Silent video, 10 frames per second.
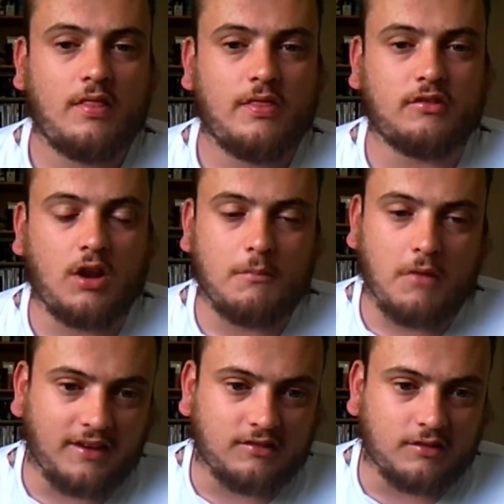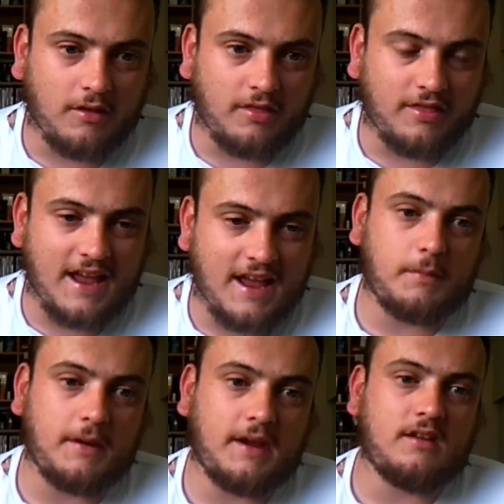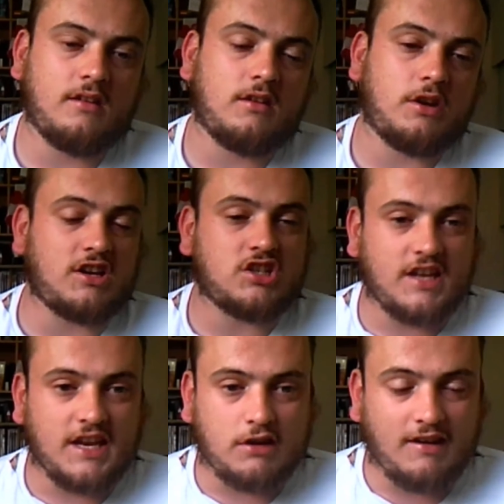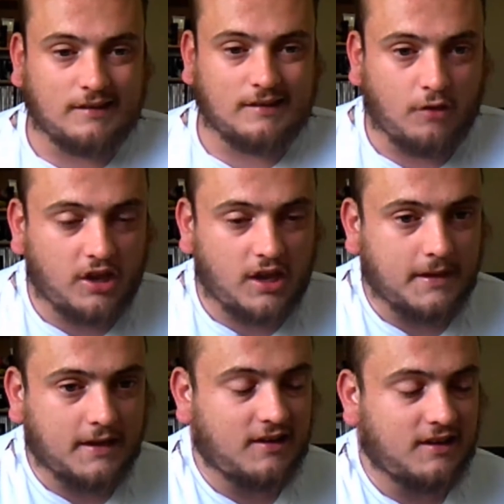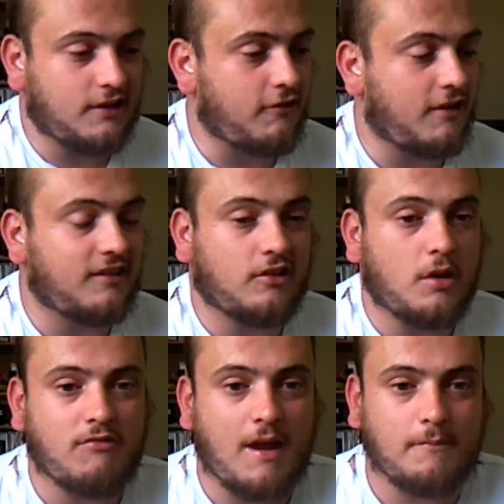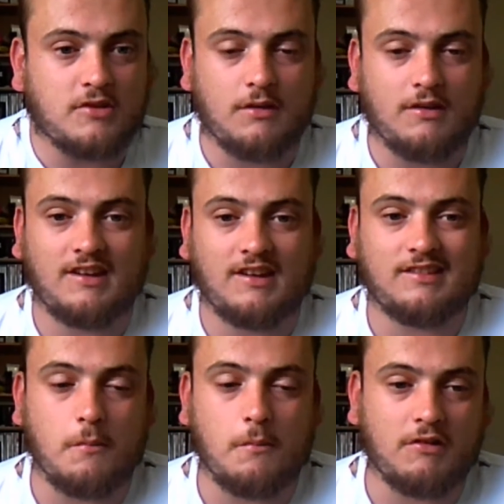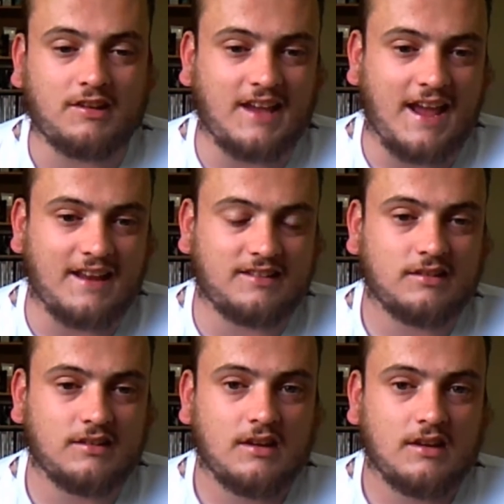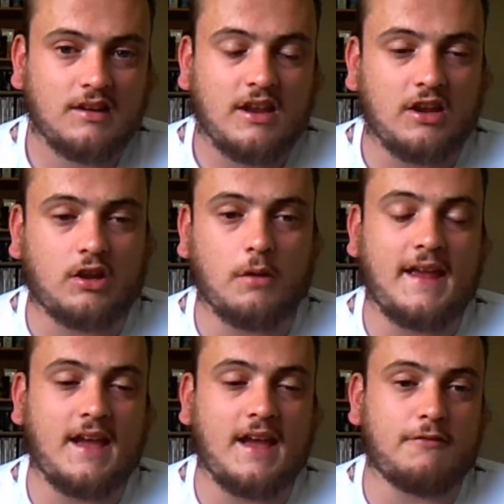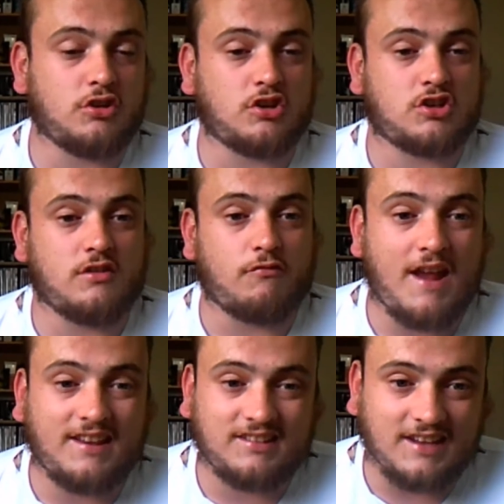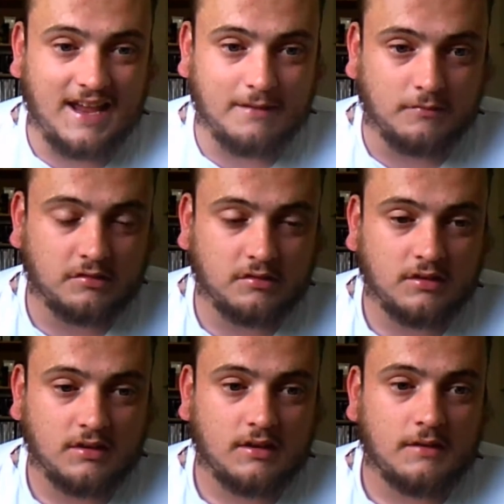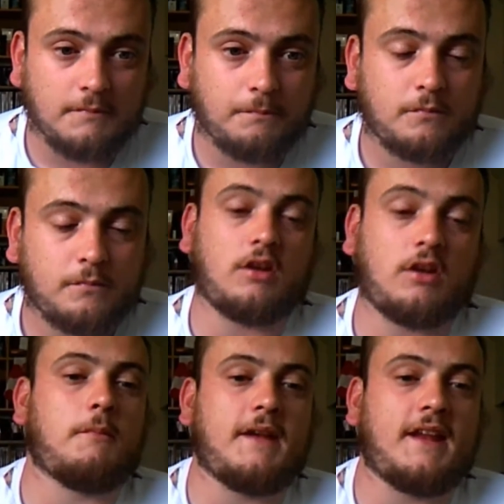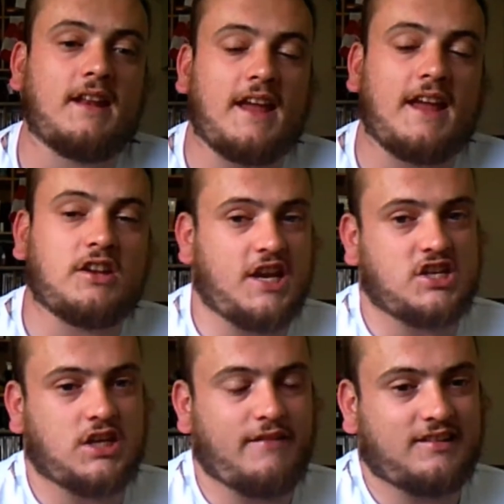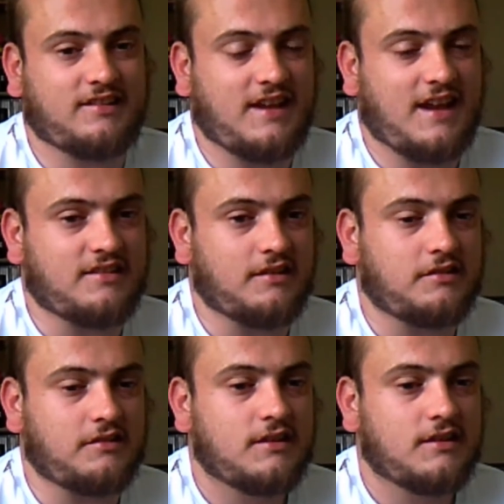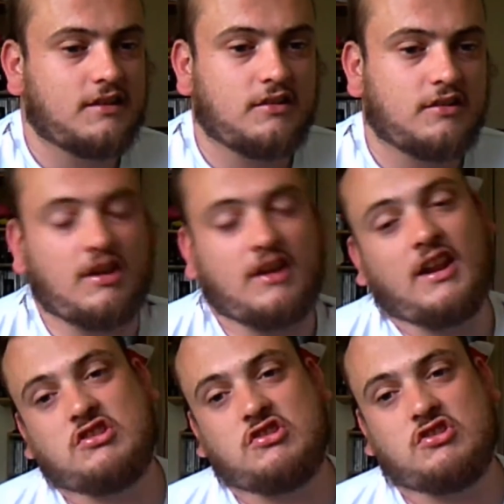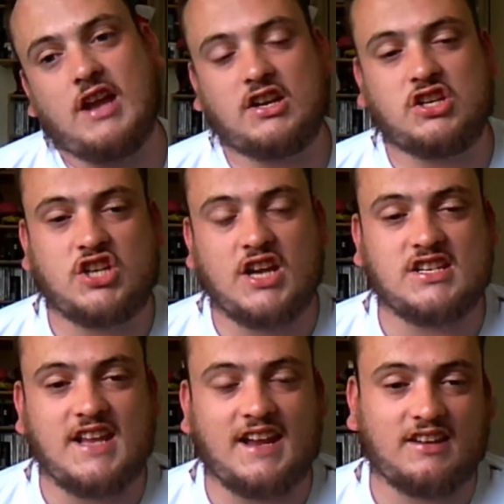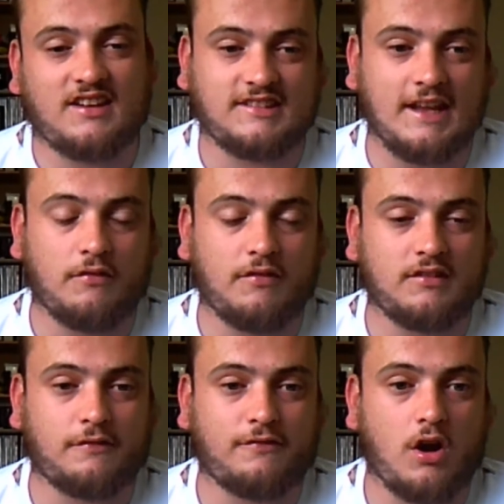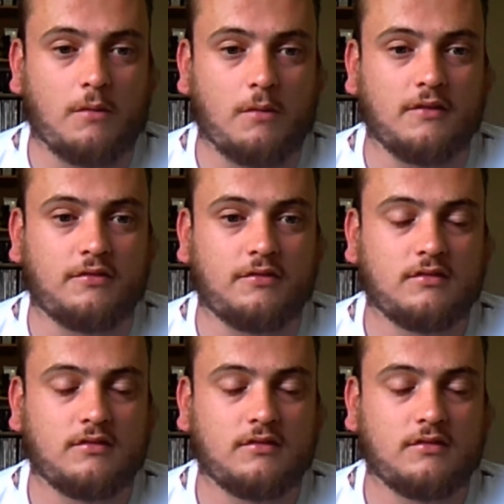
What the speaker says: There's a lot more things to it than that. It could be gradually increasing volume, increasing the number of reps you do, increasing the number of sets. It could be a reduction of rest times. It can also mean like changing of exercises. So like actually changing exercise itself is a form of